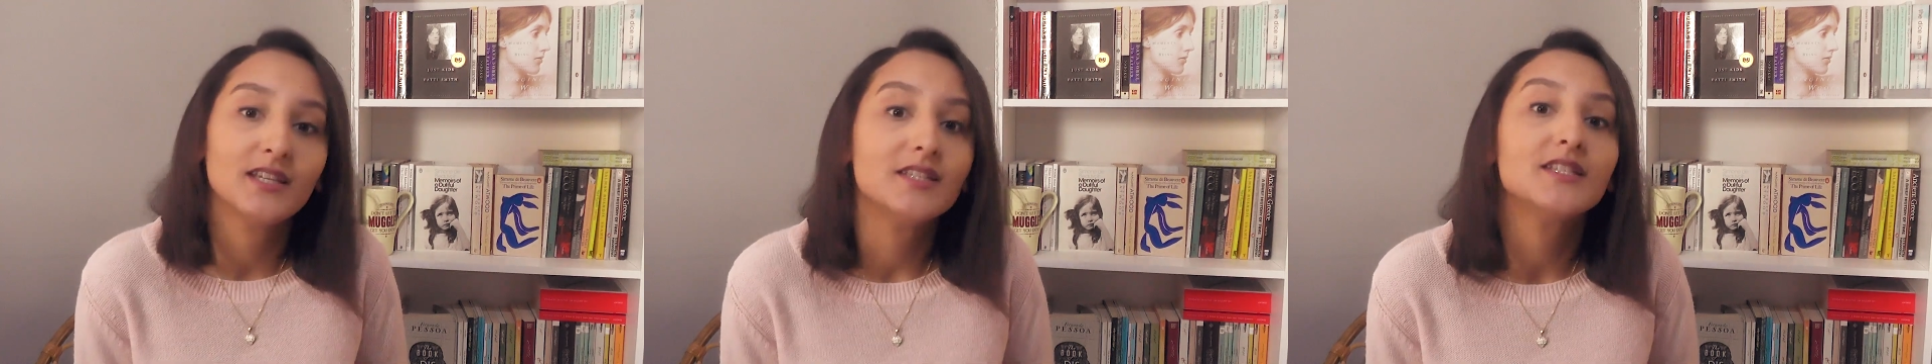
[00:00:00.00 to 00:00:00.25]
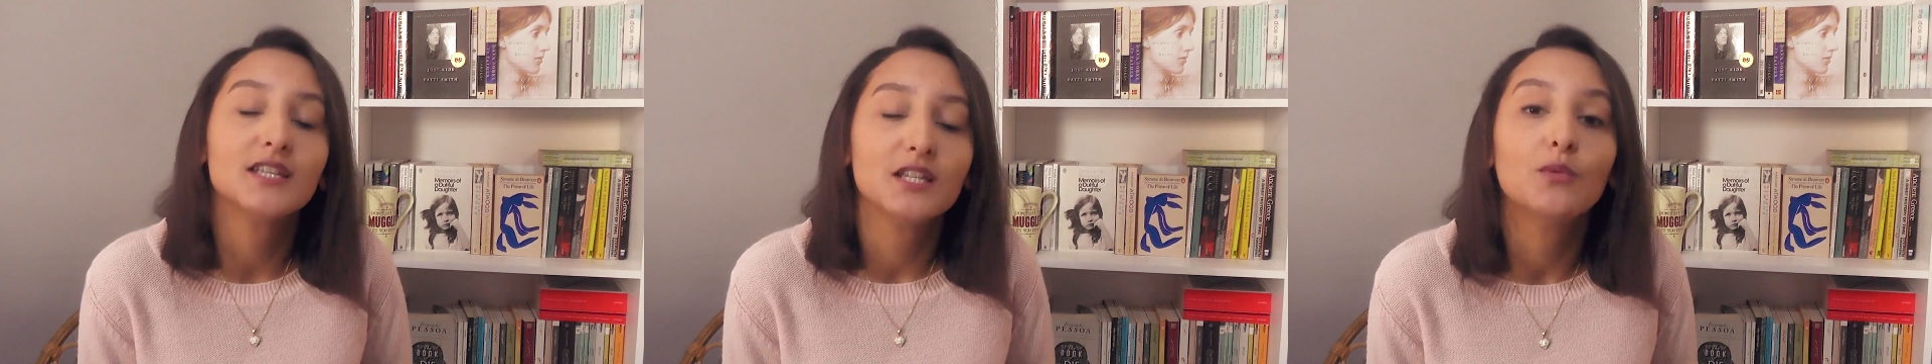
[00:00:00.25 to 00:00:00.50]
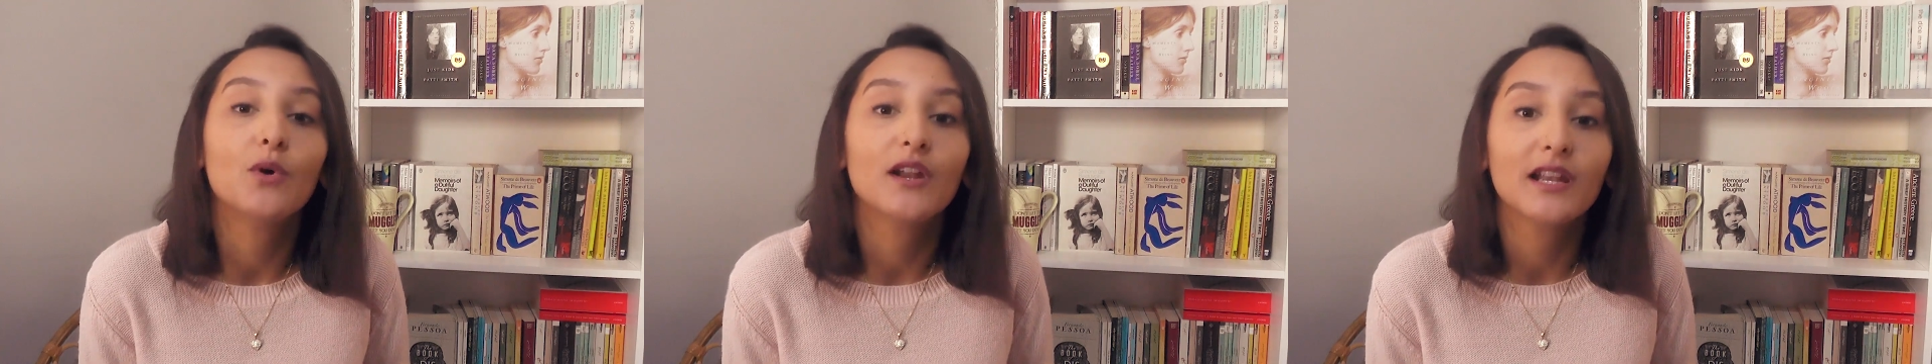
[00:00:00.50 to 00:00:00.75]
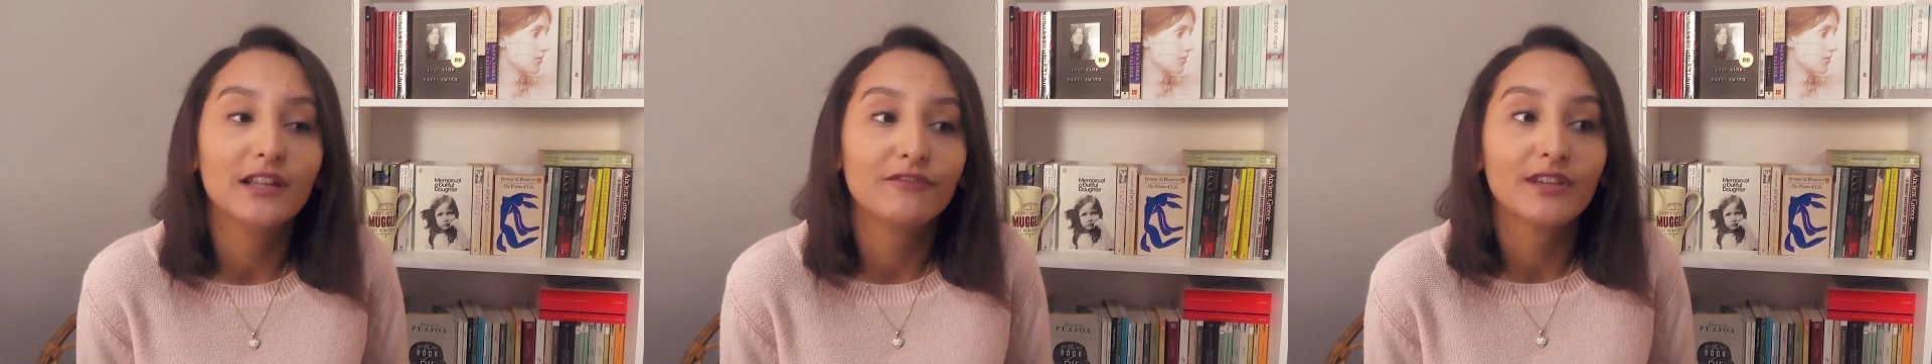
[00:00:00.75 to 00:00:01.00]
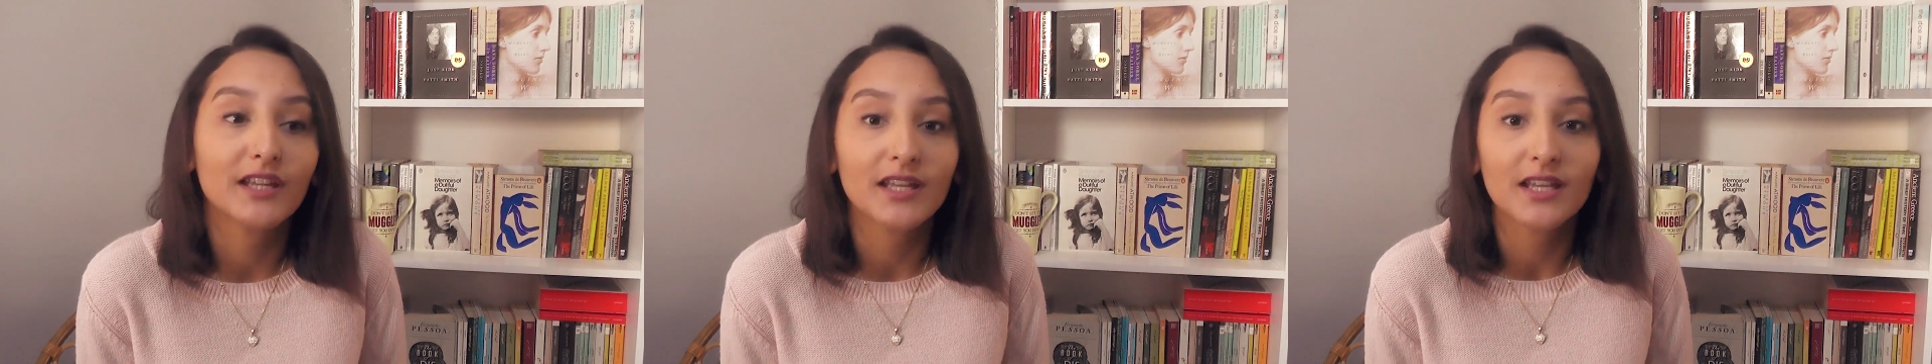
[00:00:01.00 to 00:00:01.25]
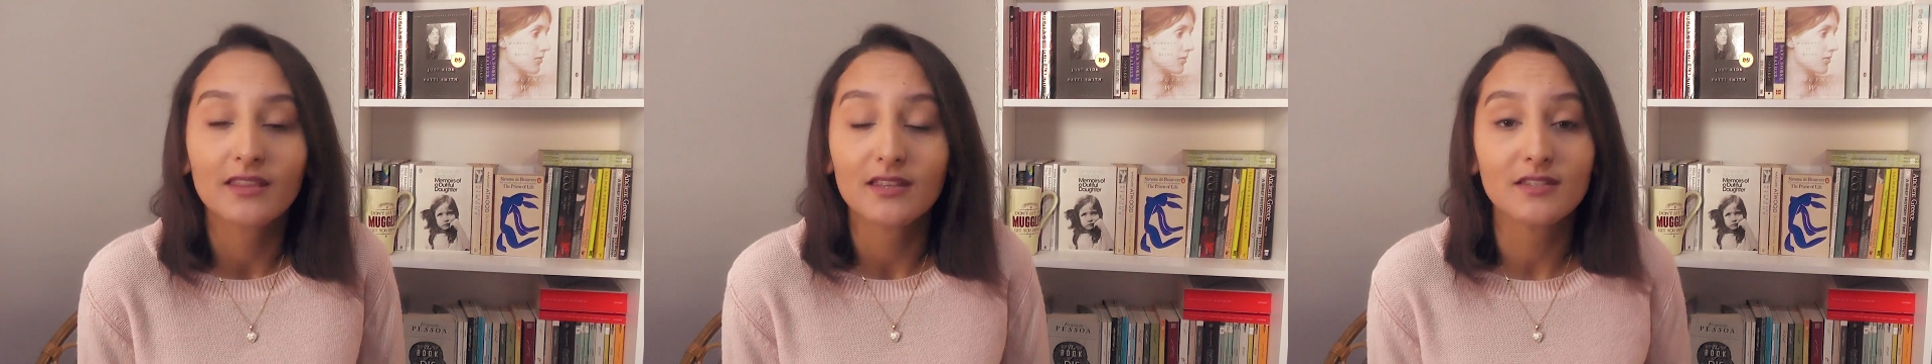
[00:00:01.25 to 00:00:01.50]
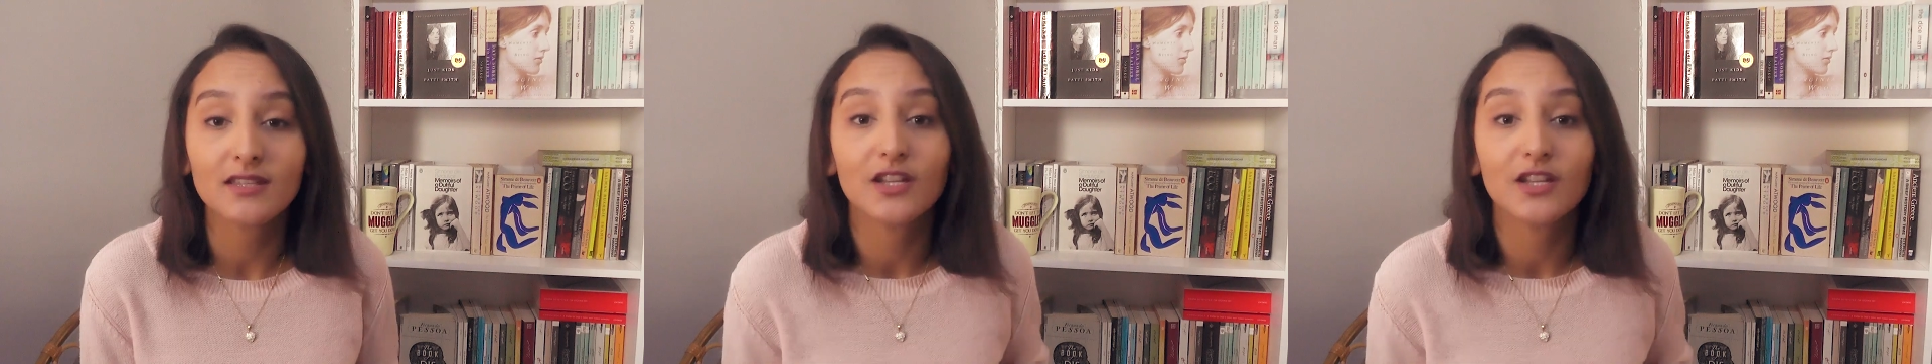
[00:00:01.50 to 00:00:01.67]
continue on living like this